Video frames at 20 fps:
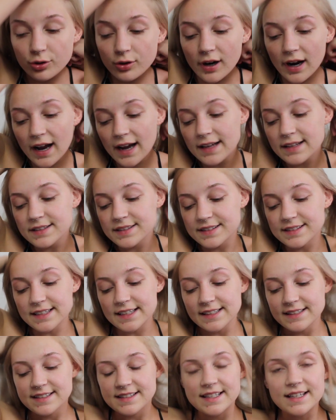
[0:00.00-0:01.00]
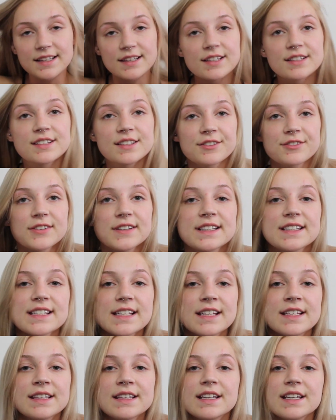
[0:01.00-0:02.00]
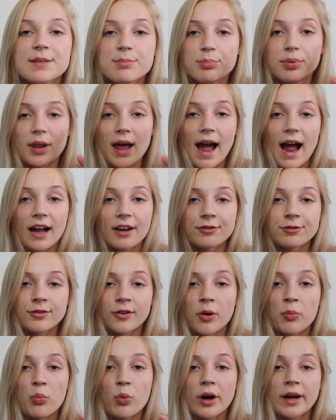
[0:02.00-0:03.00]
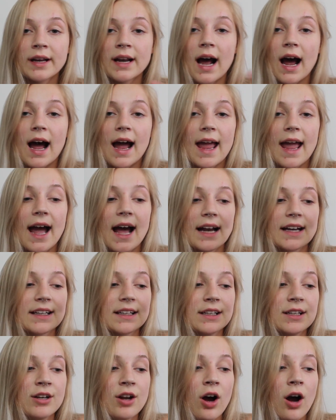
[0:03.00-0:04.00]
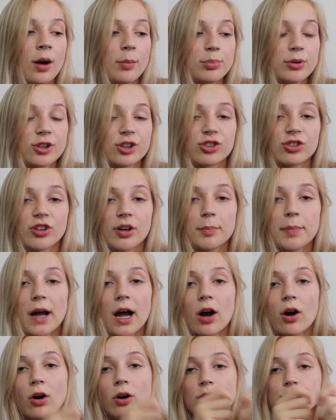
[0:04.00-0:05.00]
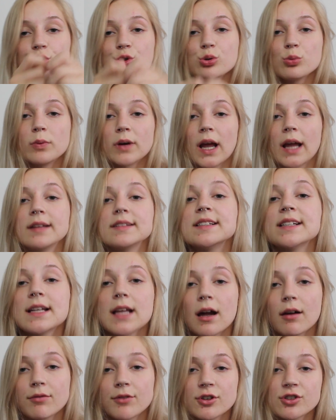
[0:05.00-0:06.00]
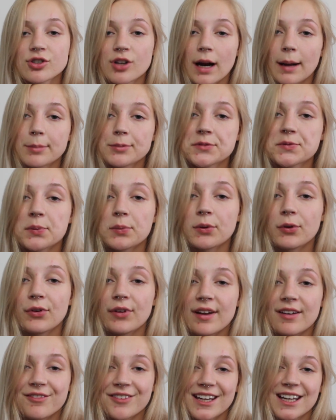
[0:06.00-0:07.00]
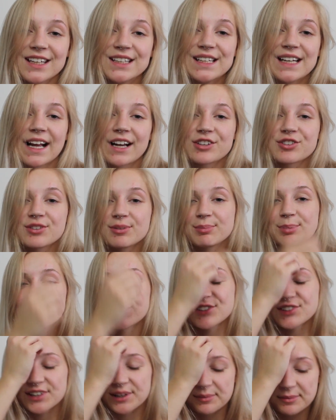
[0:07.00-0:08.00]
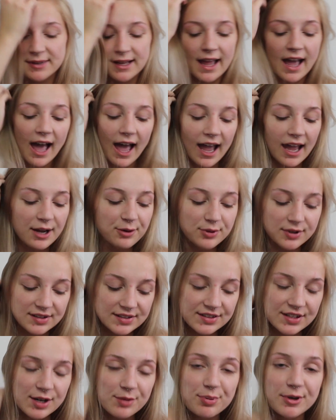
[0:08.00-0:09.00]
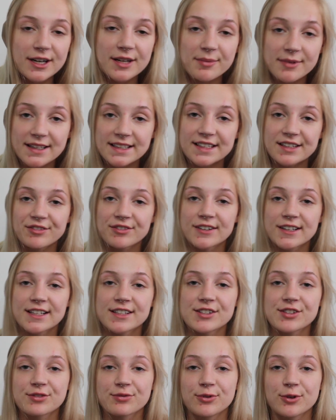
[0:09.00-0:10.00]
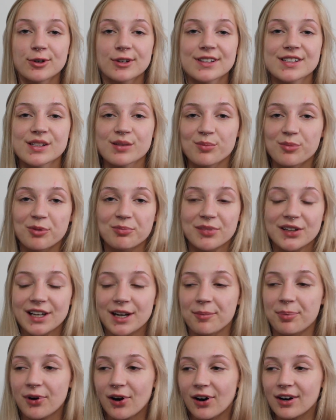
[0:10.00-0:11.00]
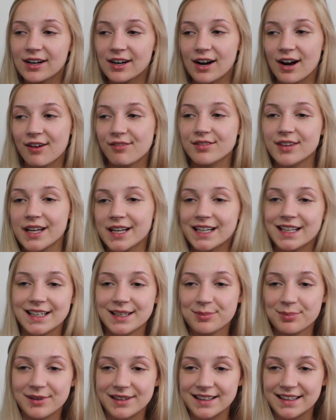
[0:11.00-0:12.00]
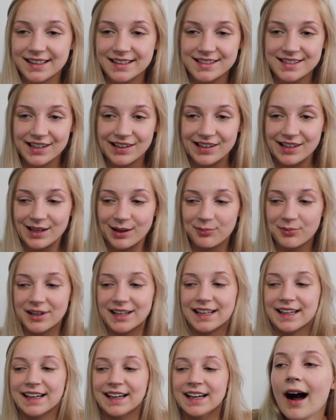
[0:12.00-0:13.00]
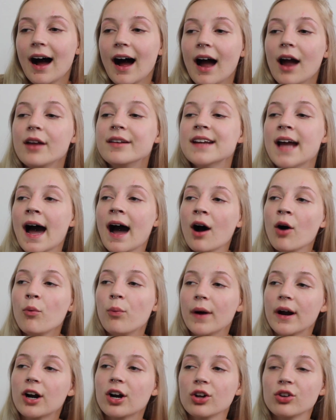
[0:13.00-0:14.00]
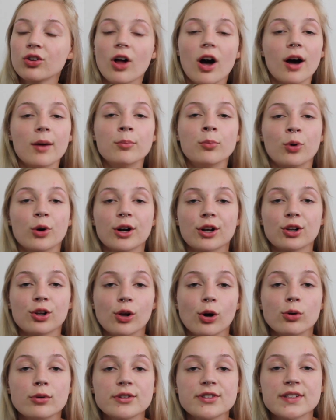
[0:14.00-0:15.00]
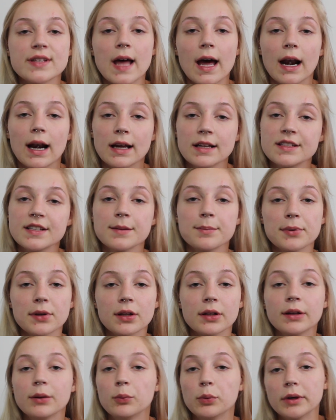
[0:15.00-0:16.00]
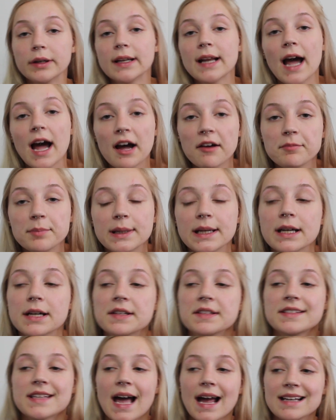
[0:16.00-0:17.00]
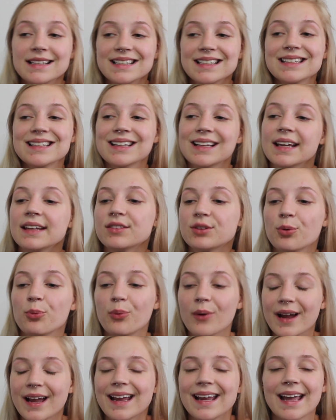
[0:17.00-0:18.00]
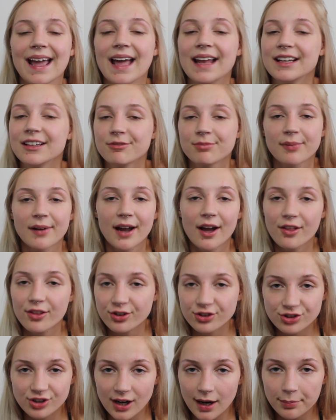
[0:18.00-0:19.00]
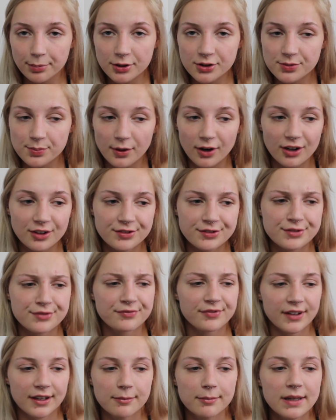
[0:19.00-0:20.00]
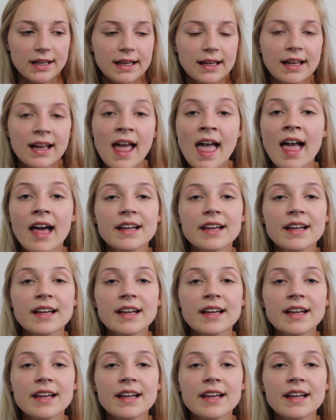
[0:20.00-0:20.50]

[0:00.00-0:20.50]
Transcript: You guys did see the difference in the black from when I had it not pushed up at all to when I did have the straps pulled giving it an extra push up. It was a pretty big difference for someone being a part of the itty bitty titty committee. I now wear a lot more clothes that I typically wouldn't have because I didn't like the way any of my other strapless bras fit me.